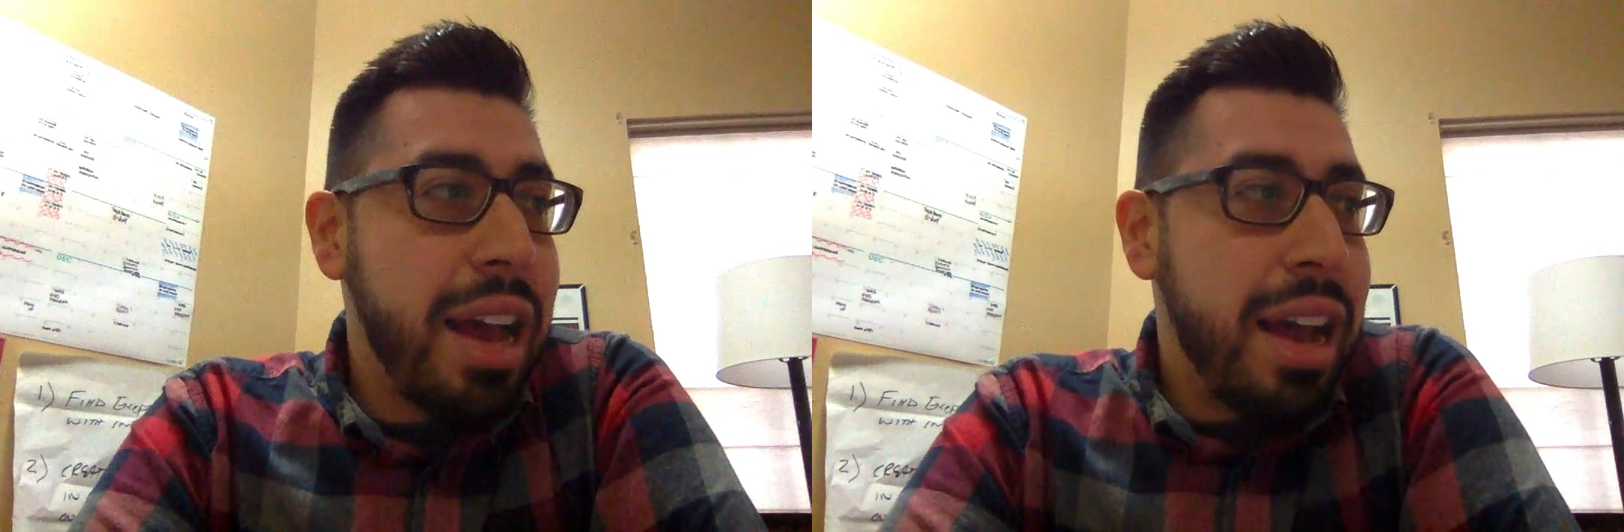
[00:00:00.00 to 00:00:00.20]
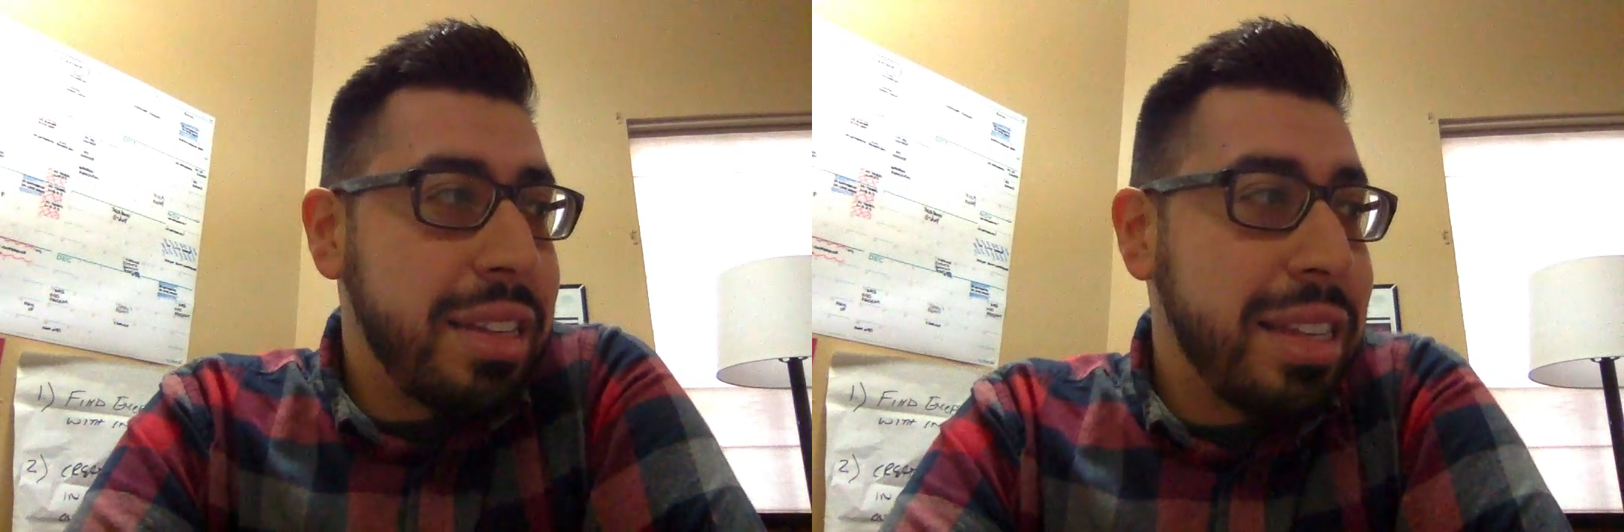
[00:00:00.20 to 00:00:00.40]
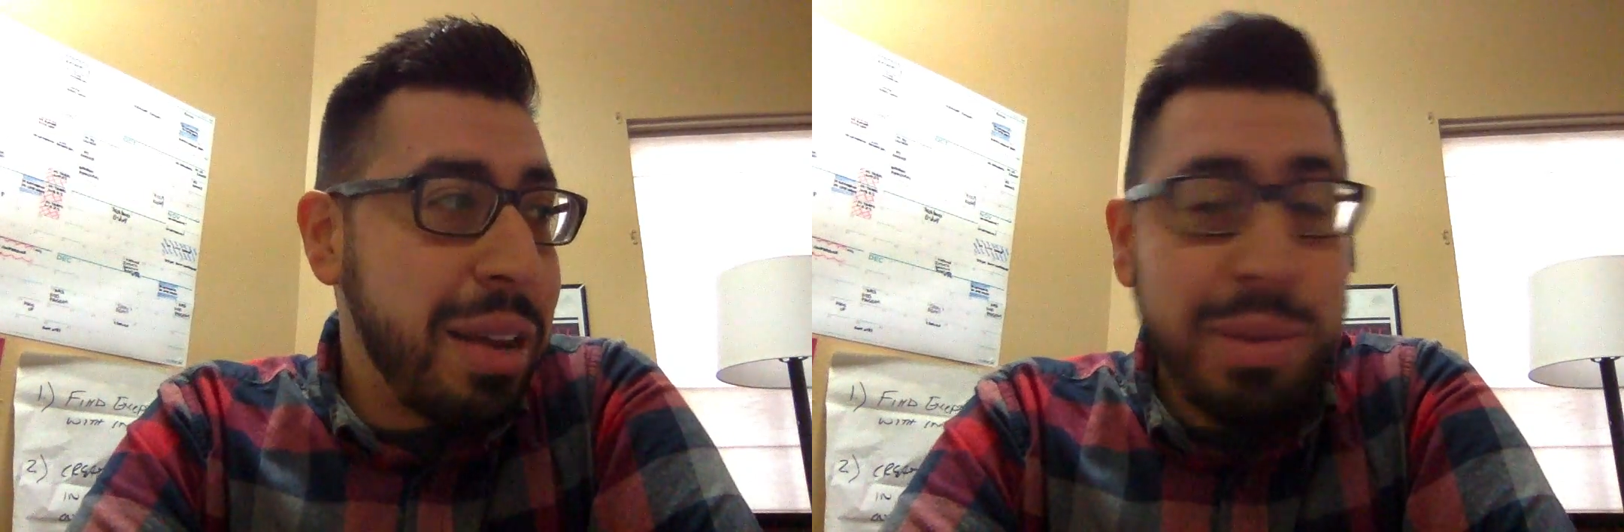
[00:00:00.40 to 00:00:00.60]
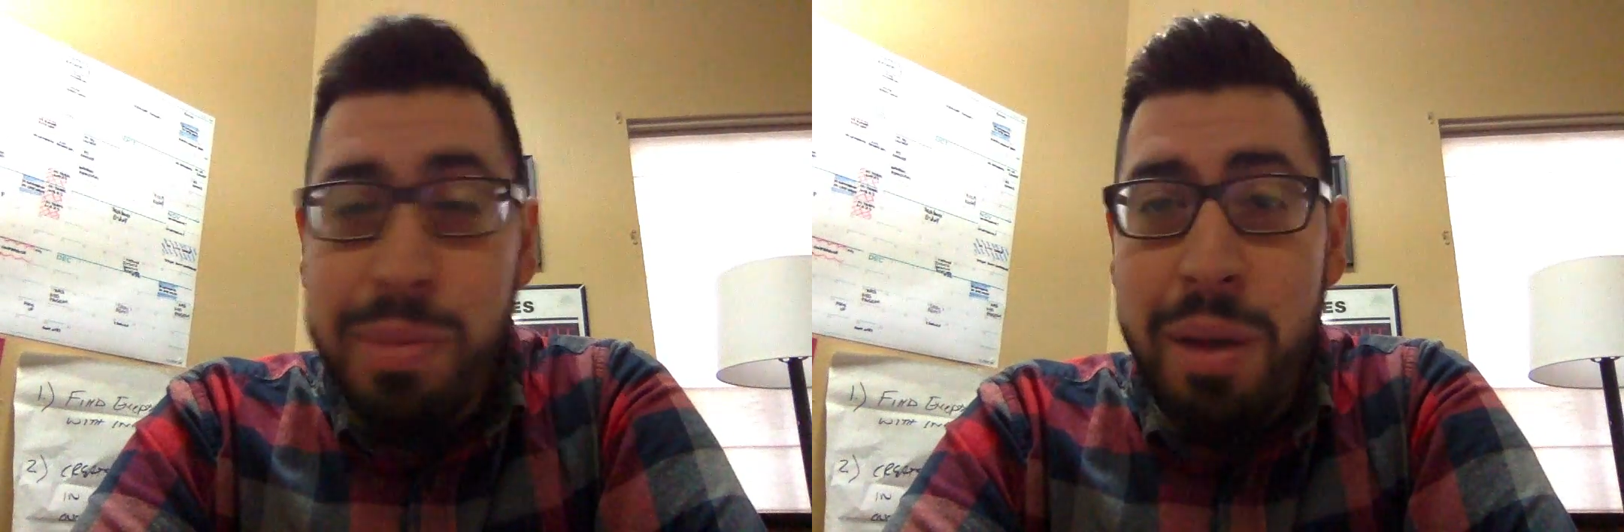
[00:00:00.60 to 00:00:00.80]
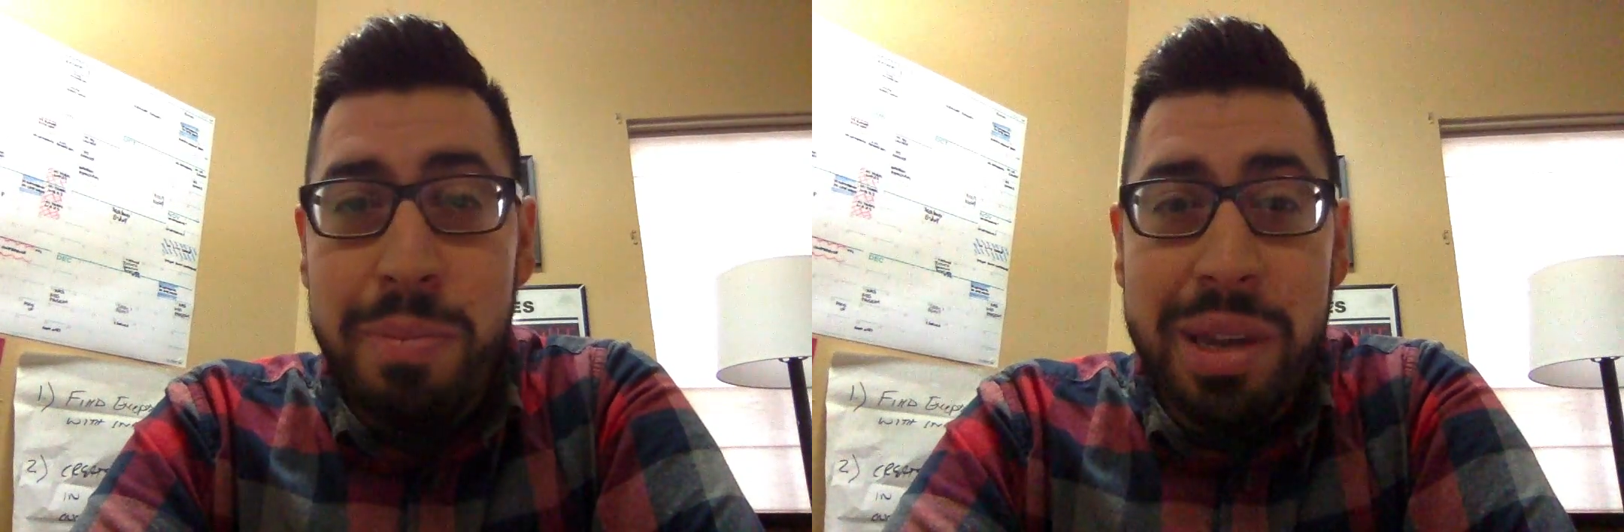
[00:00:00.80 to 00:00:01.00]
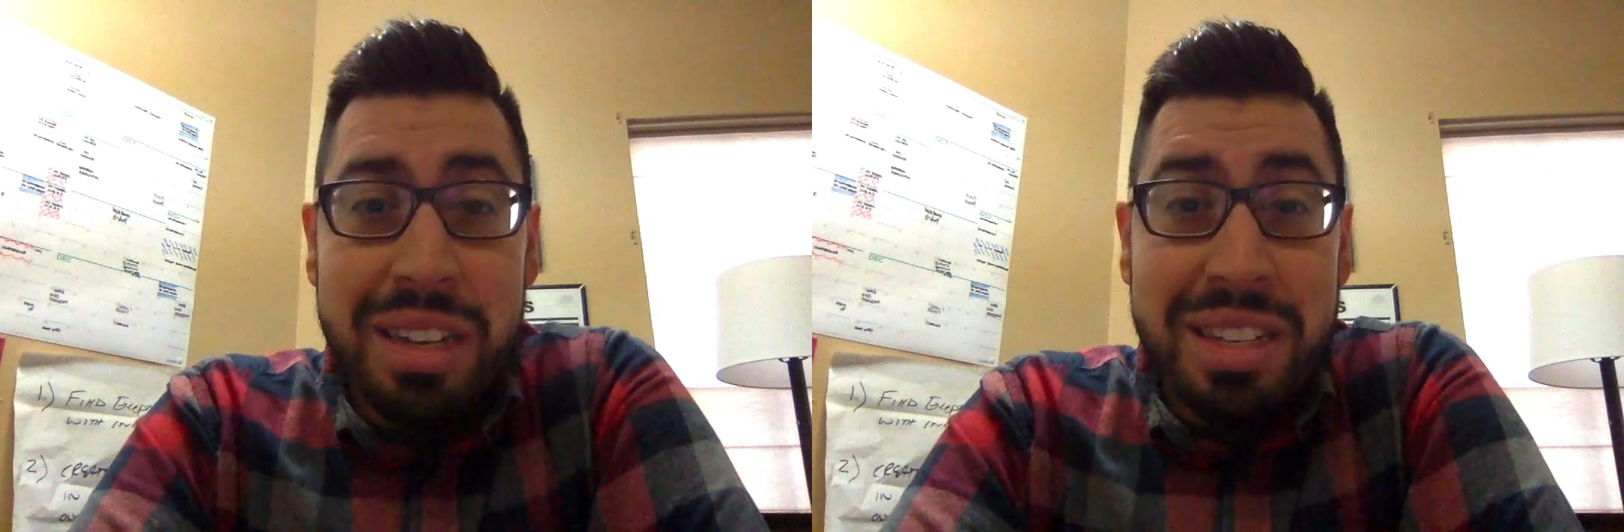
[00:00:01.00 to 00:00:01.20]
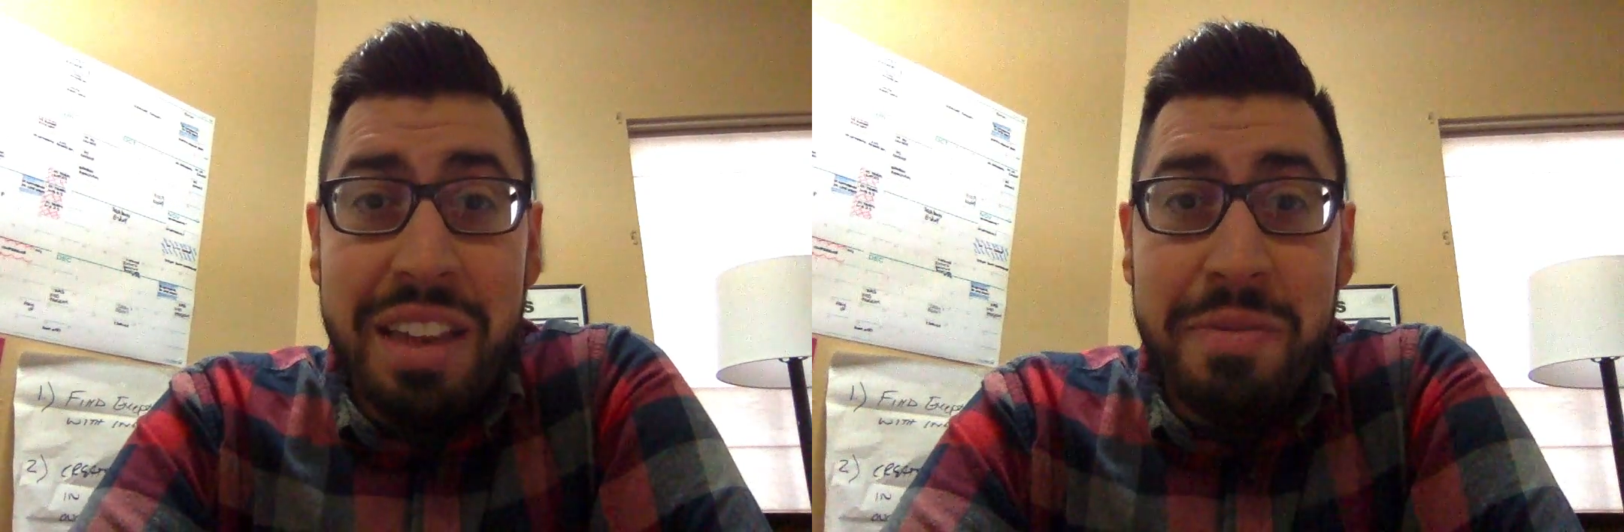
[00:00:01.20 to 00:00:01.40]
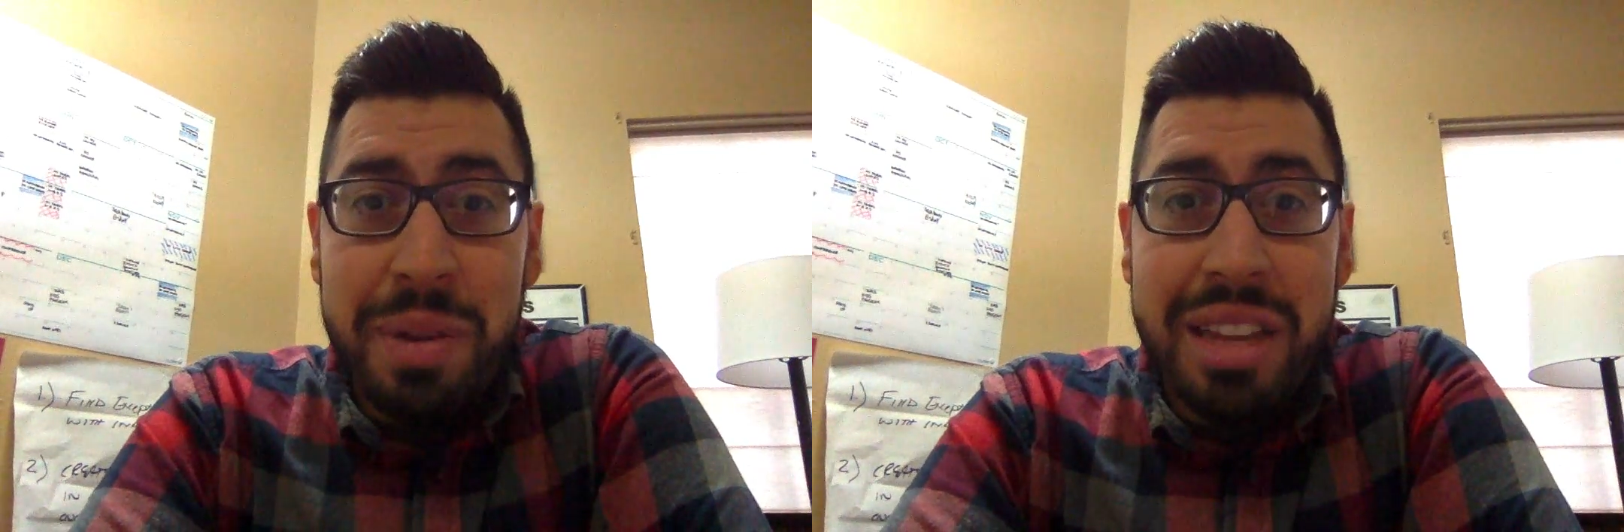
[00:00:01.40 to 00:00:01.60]
Uh, today was about being a
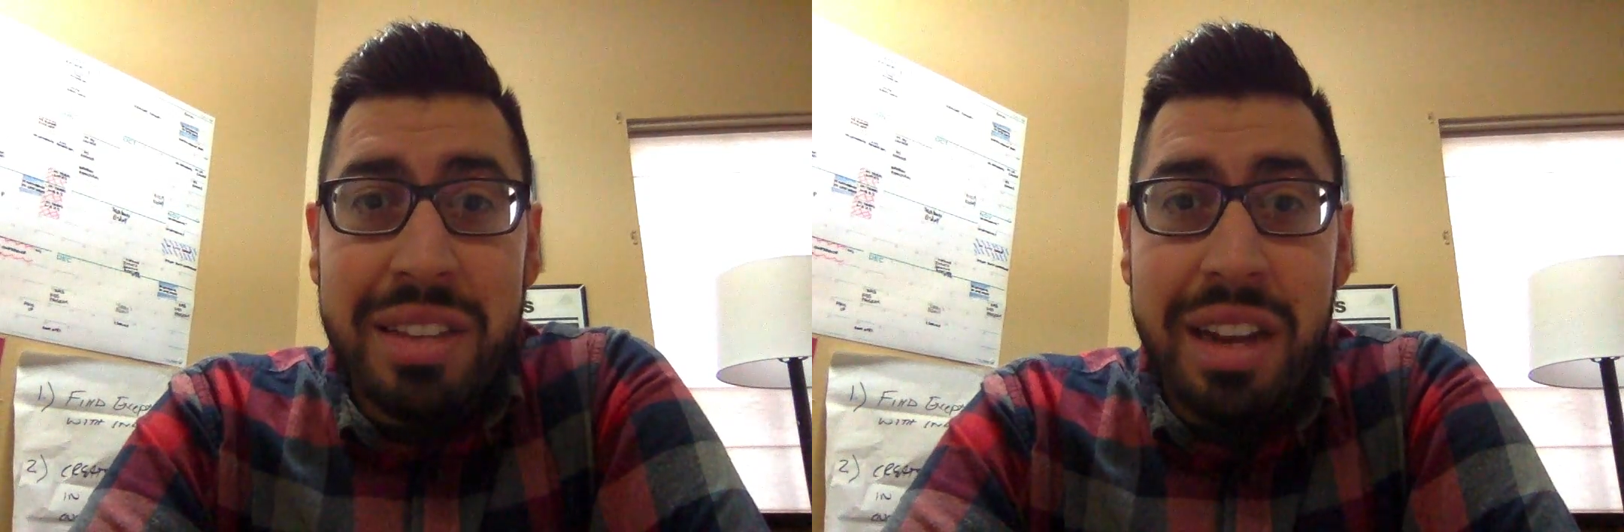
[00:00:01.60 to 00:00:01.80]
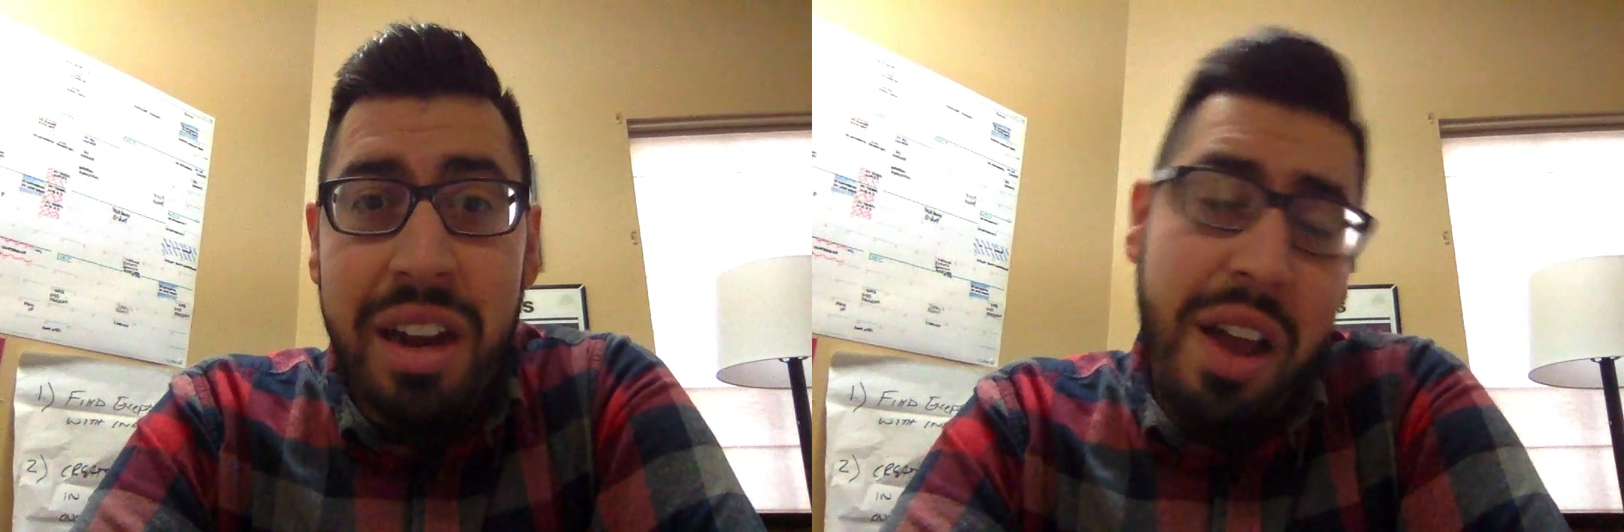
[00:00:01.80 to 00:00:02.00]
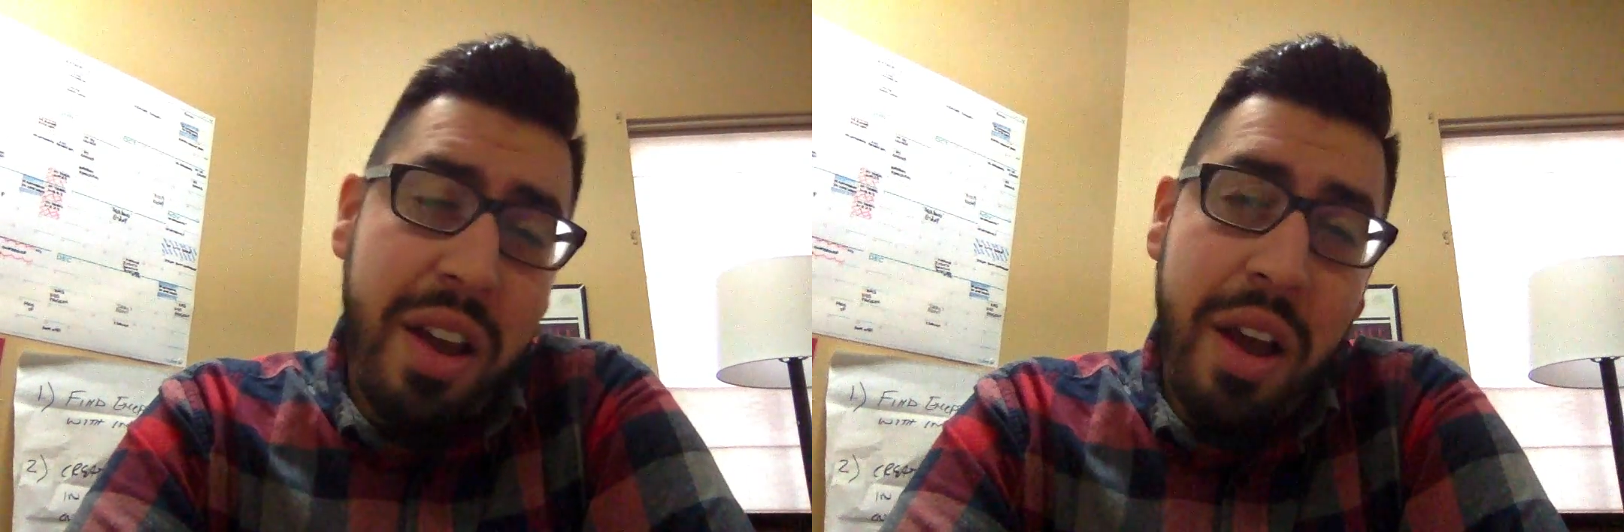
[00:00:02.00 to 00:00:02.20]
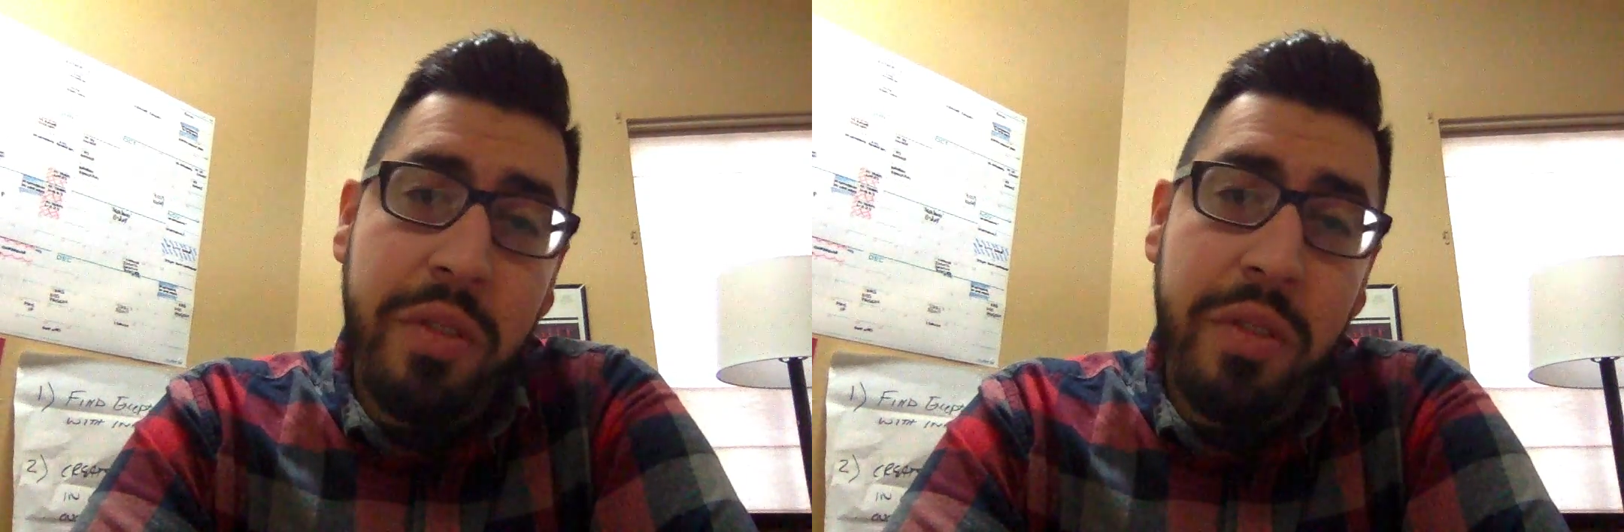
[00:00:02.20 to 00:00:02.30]
safe place, and uh,